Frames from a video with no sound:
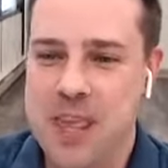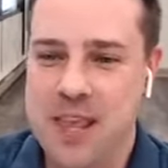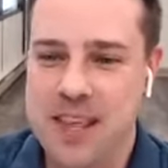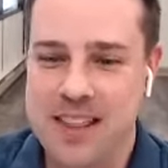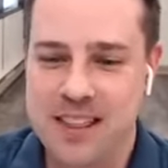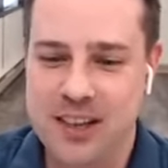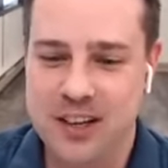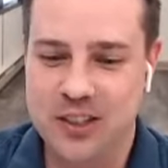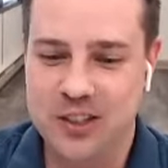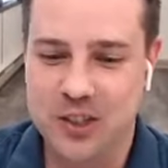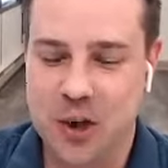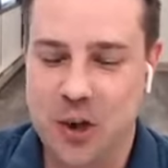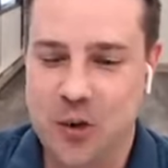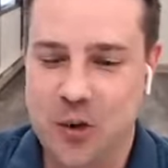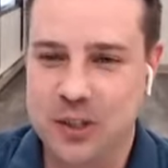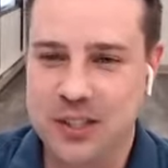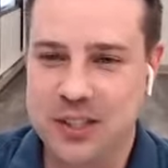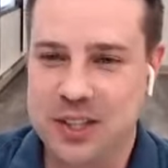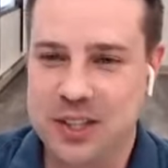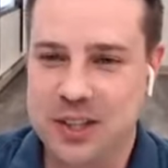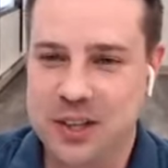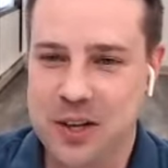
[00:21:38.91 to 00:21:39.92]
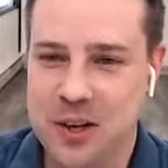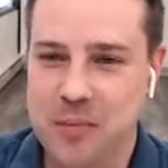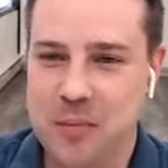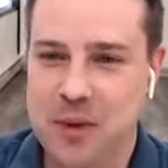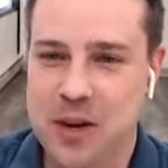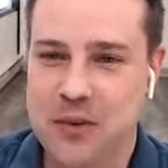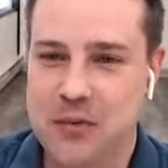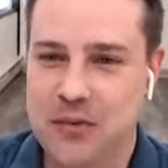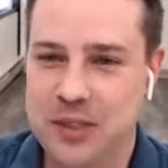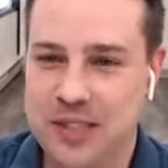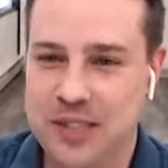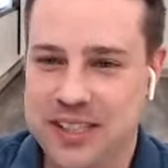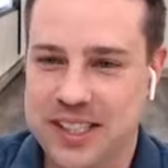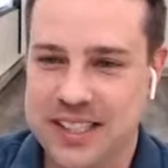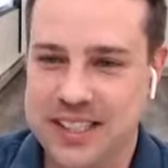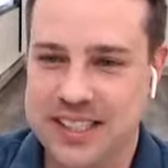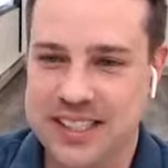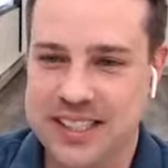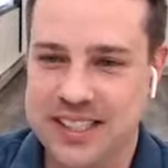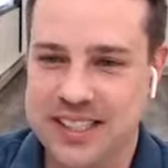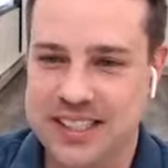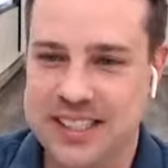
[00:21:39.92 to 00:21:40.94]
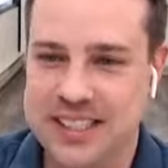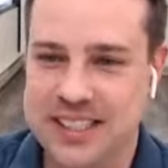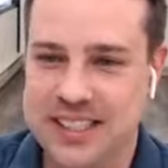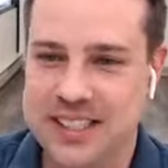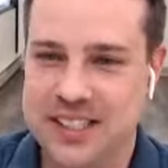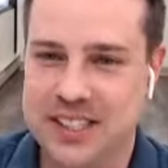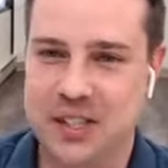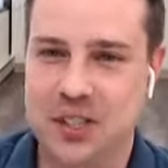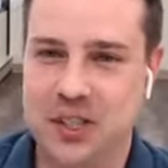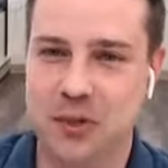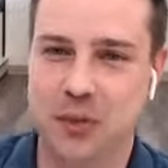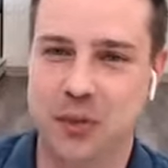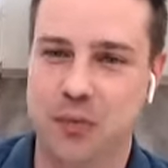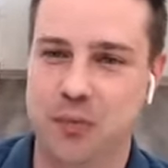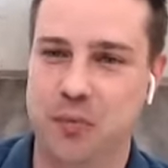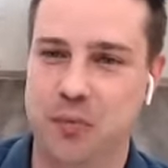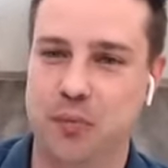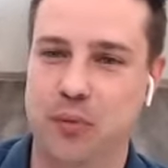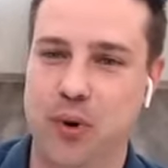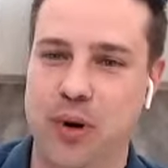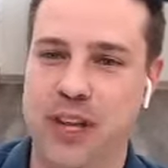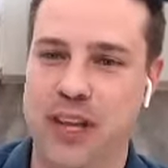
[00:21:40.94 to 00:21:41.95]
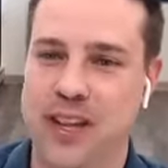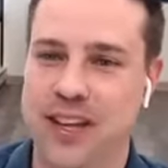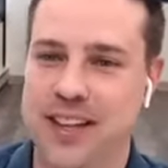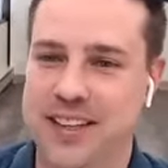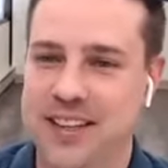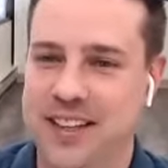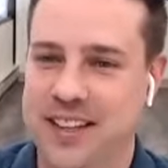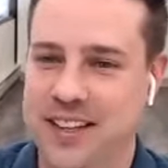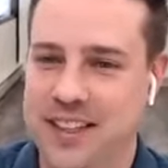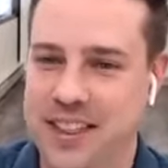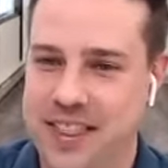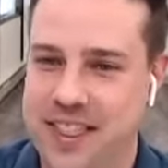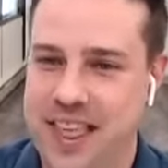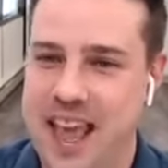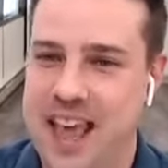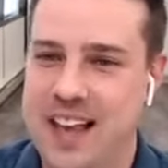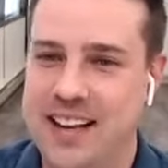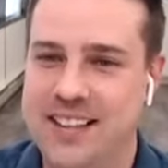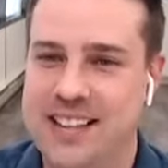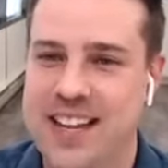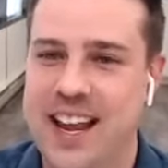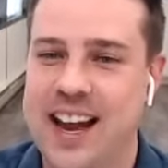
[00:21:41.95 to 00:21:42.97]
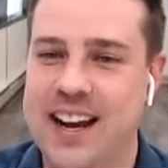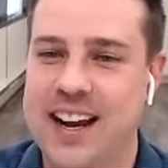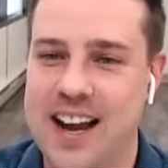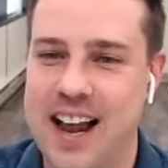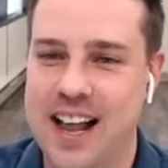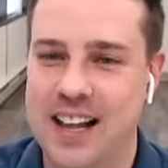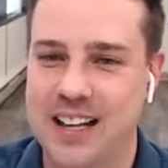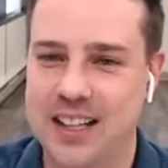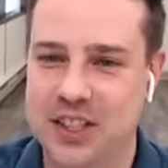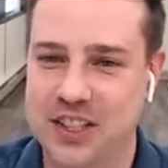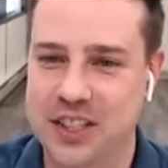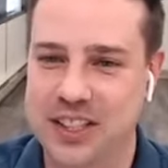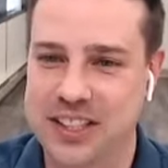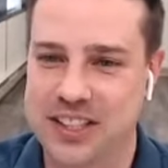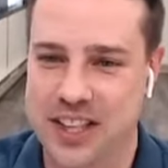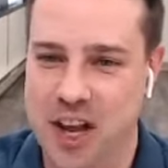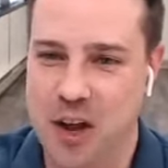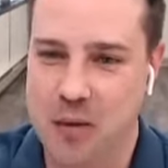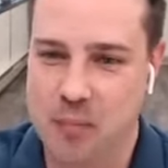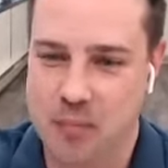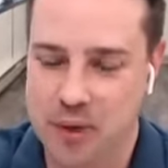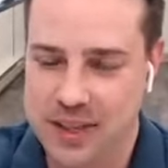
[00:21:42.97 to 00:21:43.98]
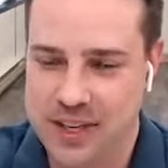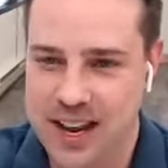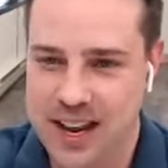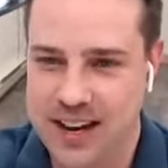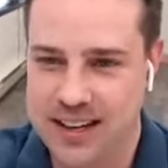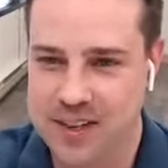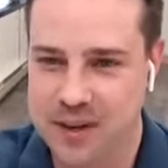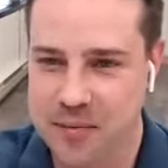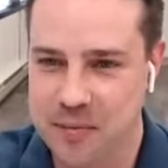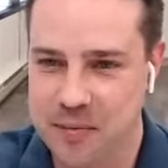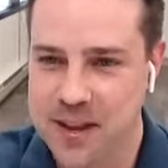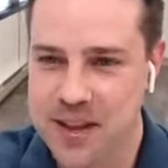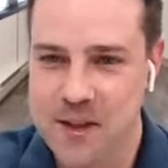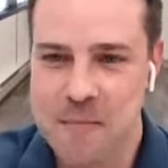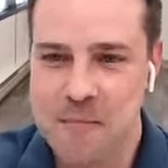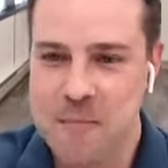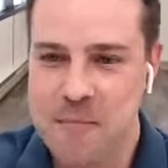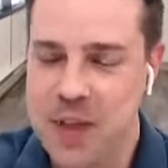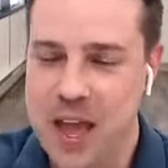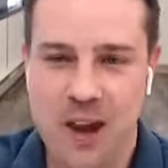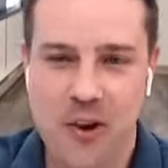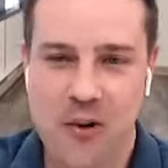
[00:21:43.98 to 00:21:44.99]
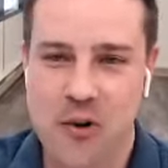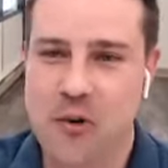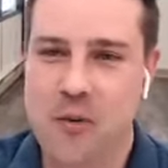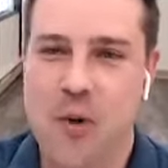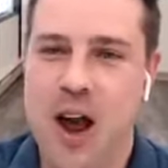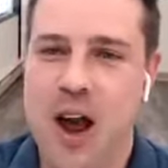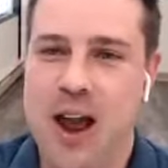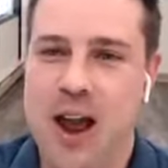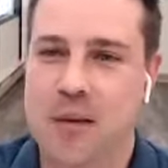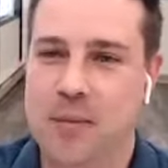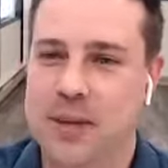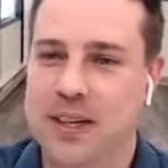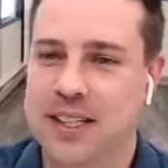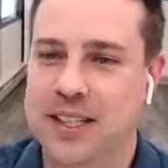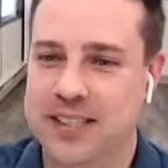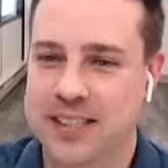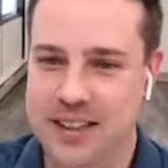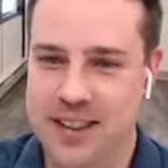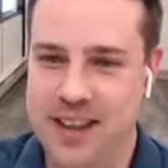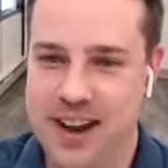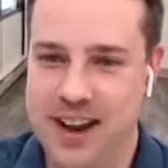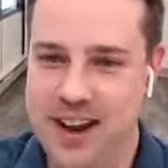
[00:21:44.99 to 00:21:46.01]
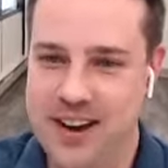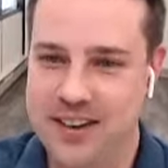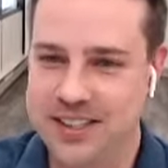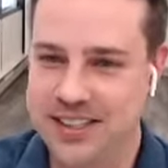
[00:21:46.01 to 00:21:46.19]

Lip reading: There's always a little bit of resistance to bringing that technology in to help protect them. I don't know why. I mean, it's there.